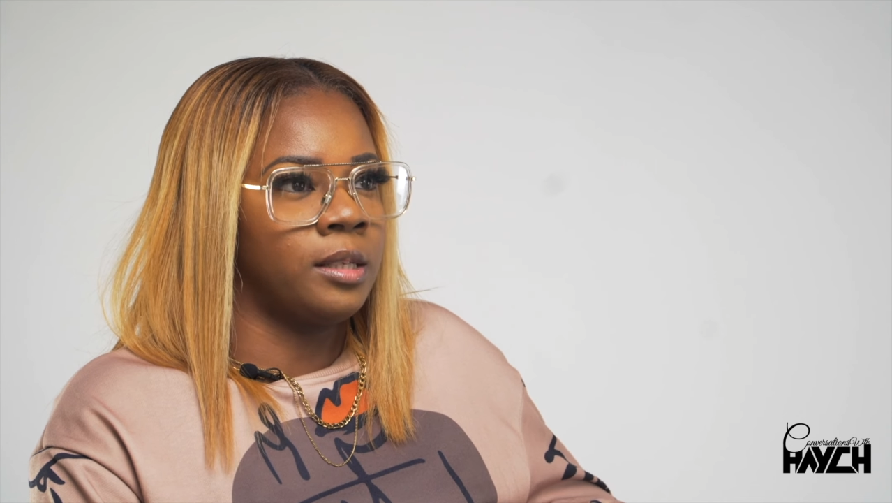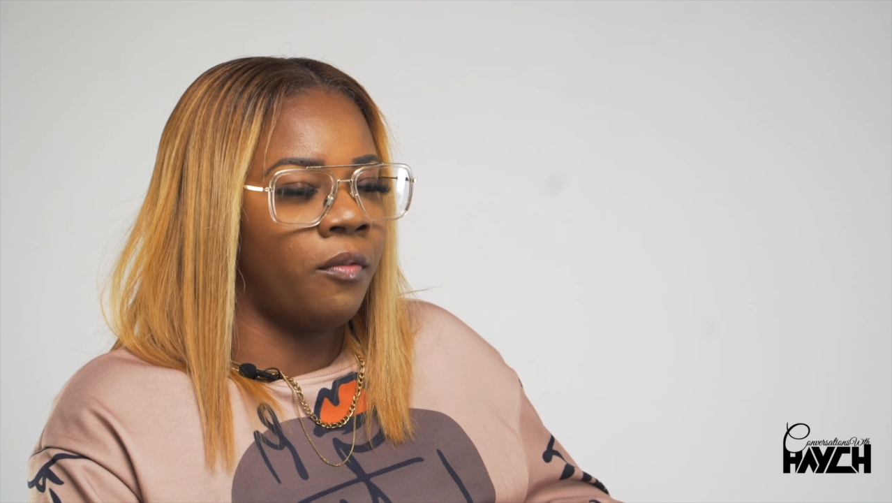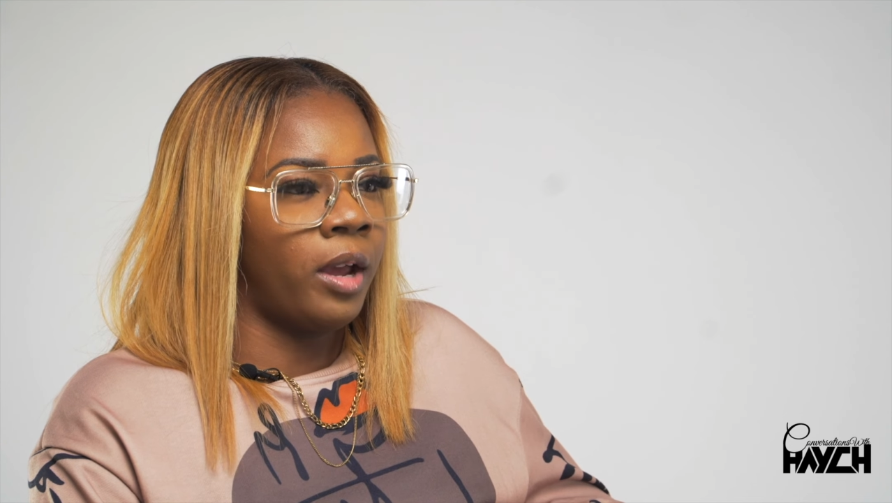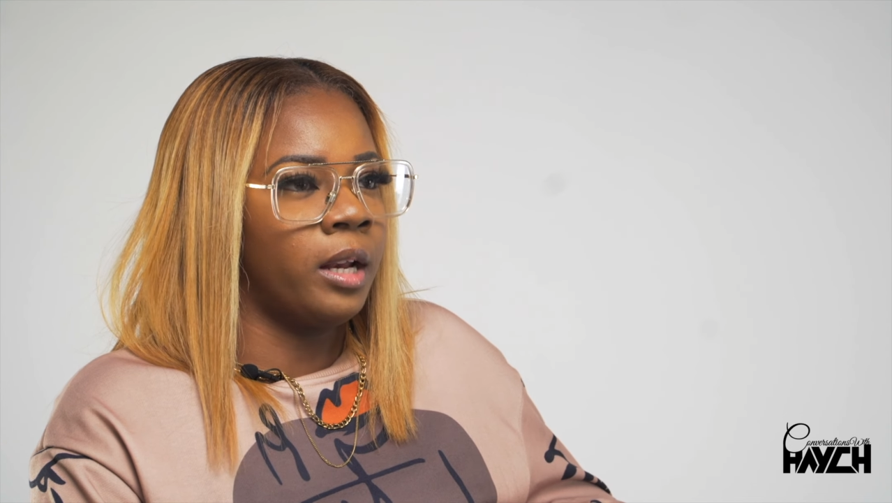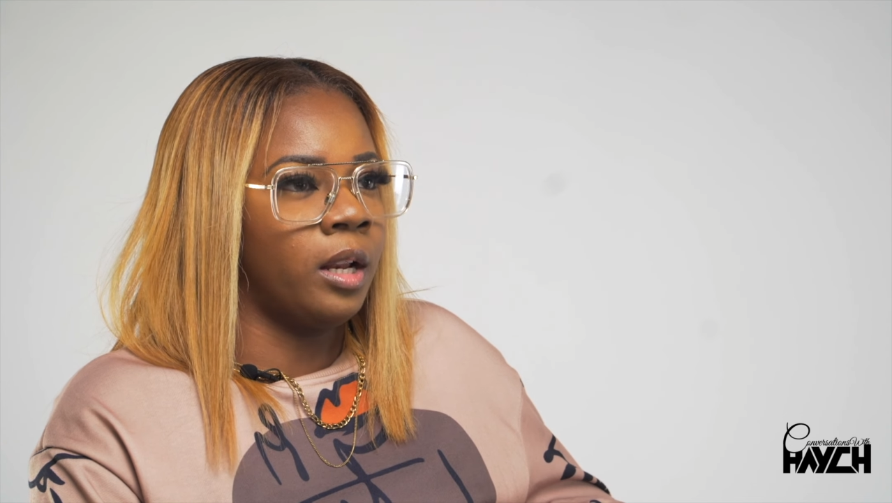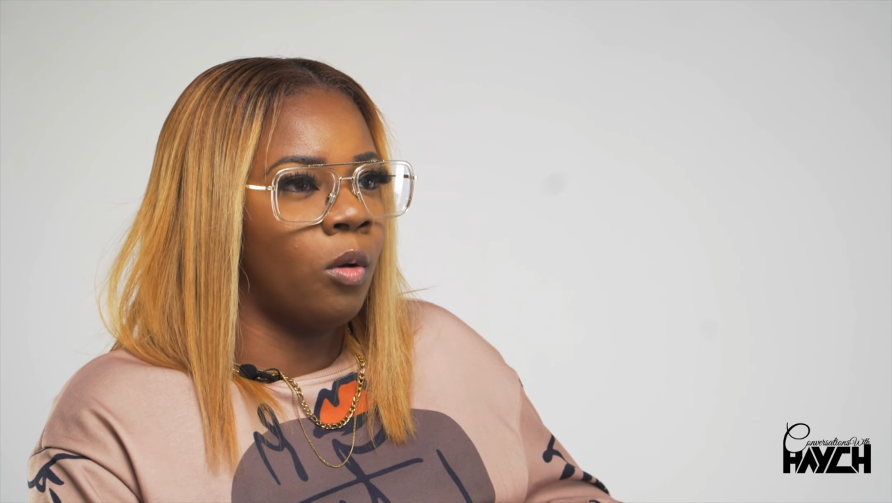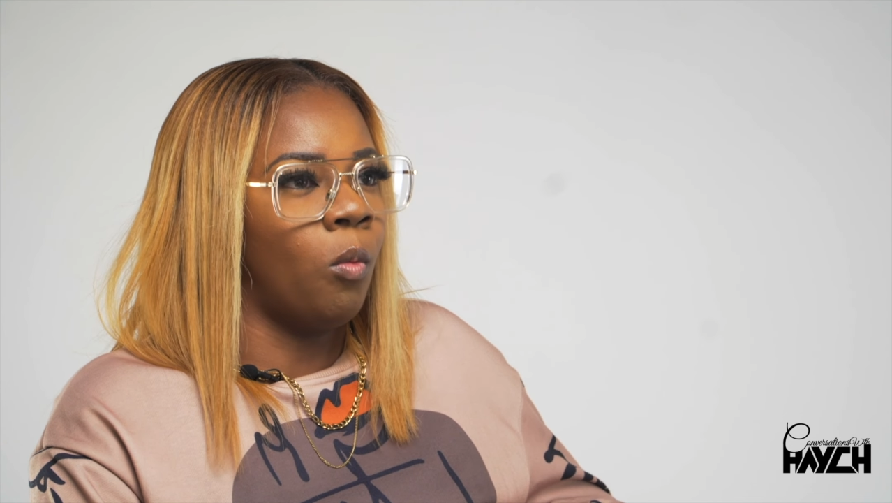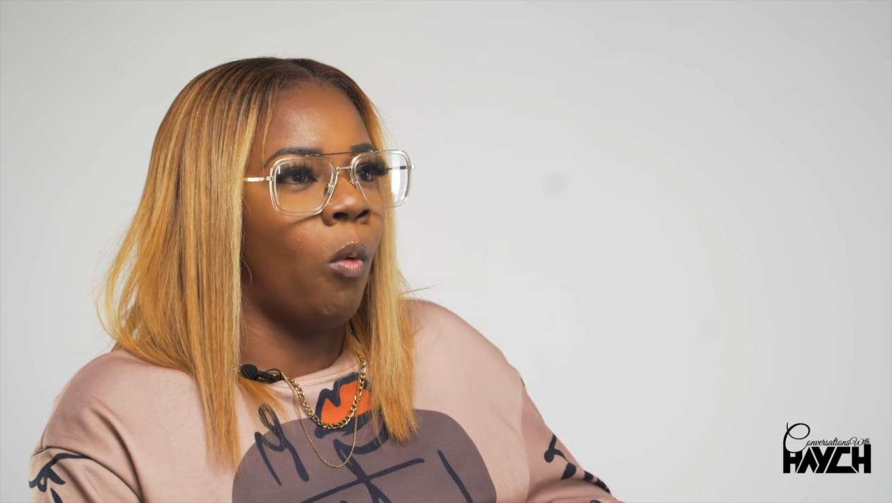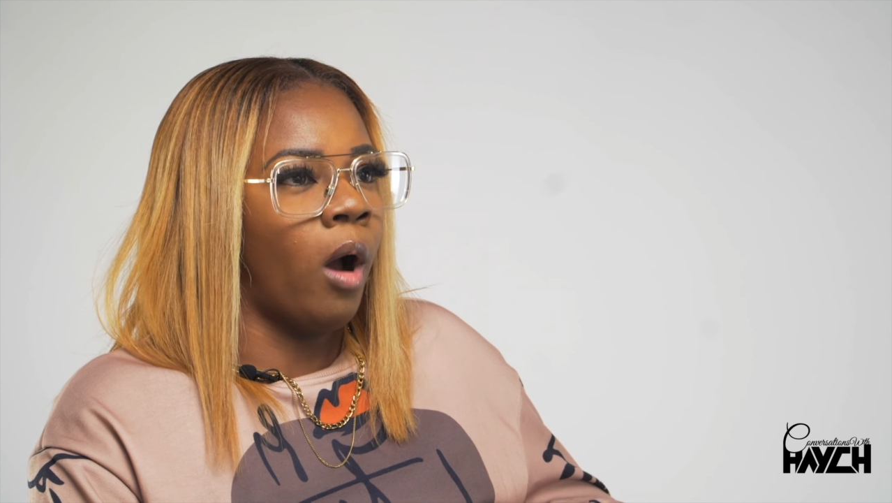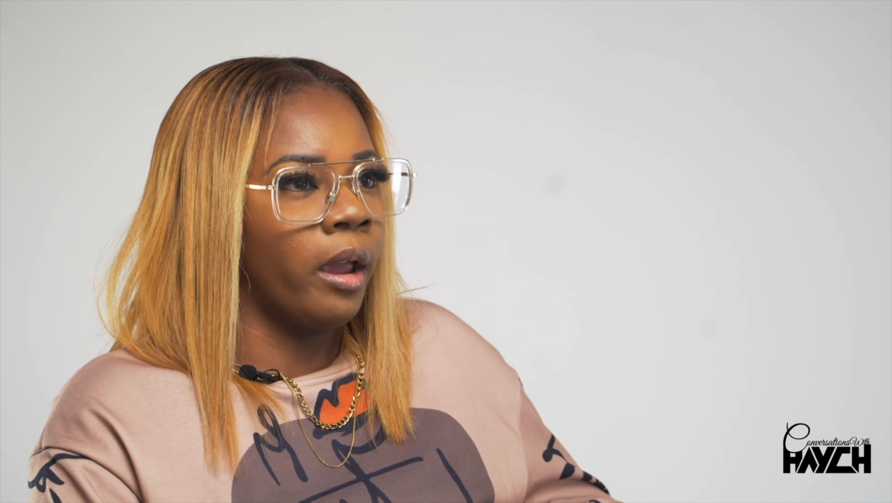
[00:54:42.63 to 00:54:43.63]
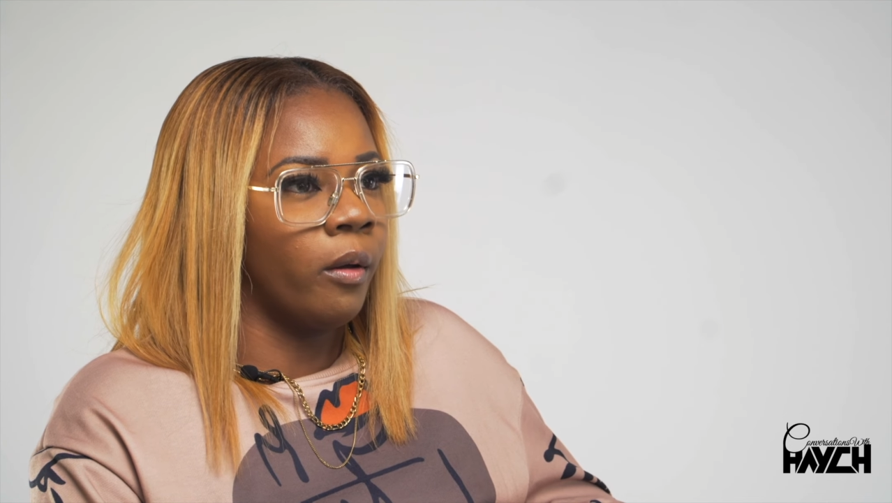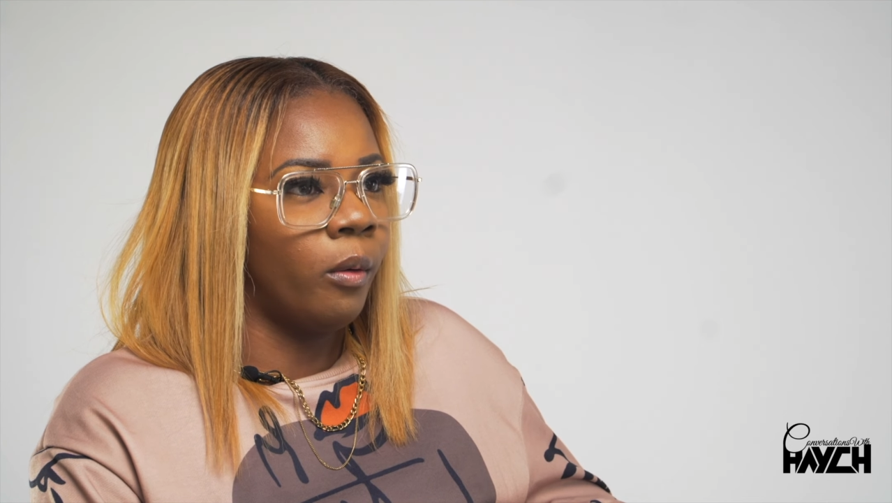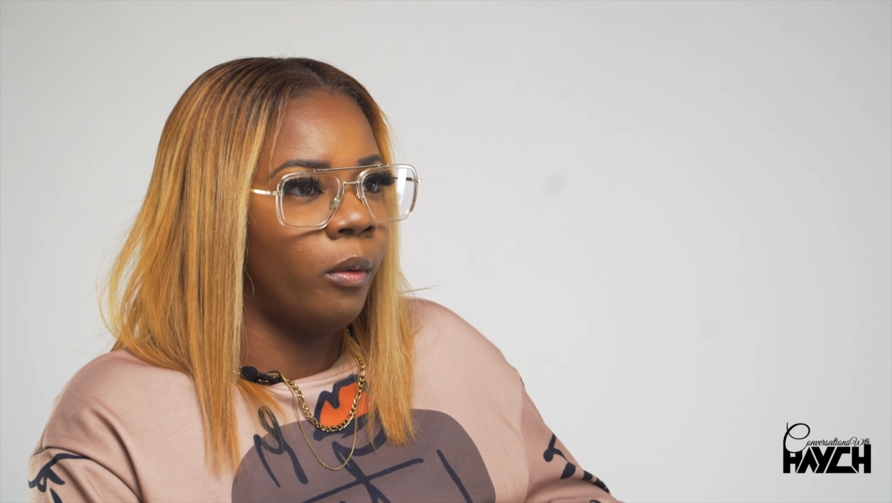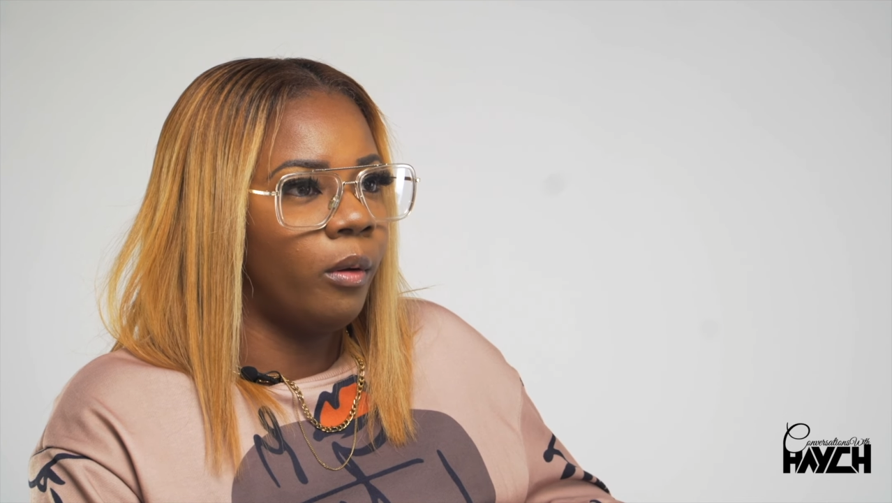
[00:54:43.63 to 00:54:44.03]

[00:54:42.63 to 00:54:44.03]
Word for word: I've had in a while.